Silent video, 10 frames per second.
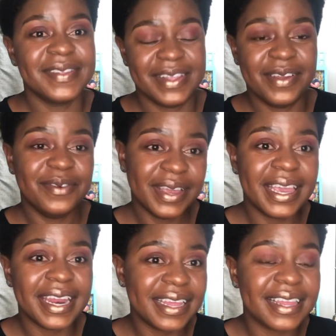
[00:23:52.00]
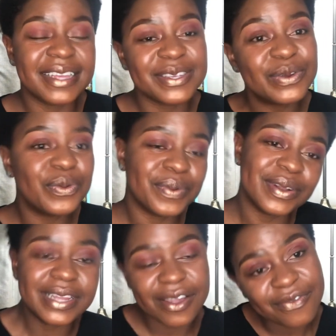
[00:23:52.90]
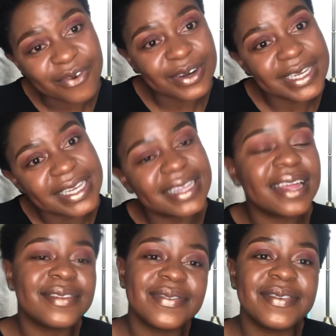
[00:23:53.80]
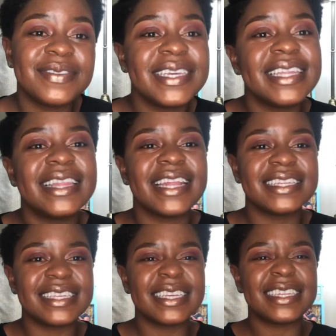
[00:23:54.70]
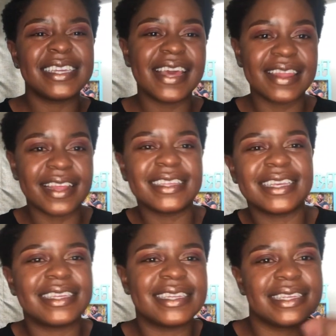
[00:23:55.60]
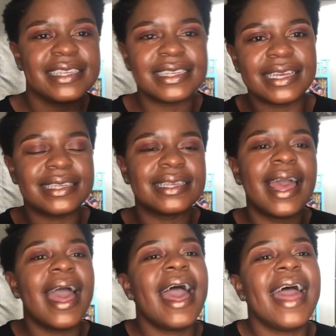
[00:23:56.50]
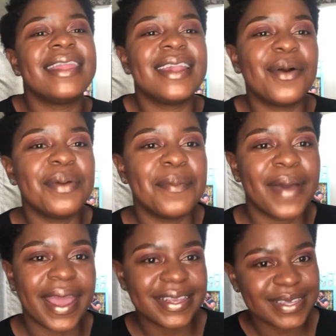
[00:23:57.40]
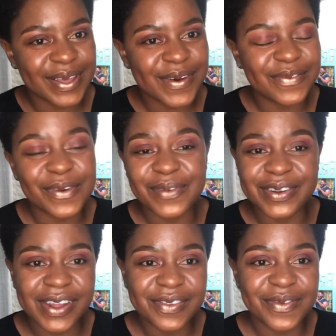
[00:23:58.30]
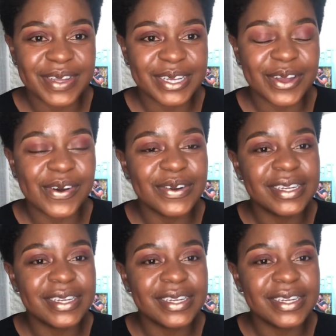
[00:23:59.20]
we're getting there soon. We'll be on day 40, then 50, then 60, and then 66, and then I'll be back. So from your transformation coach,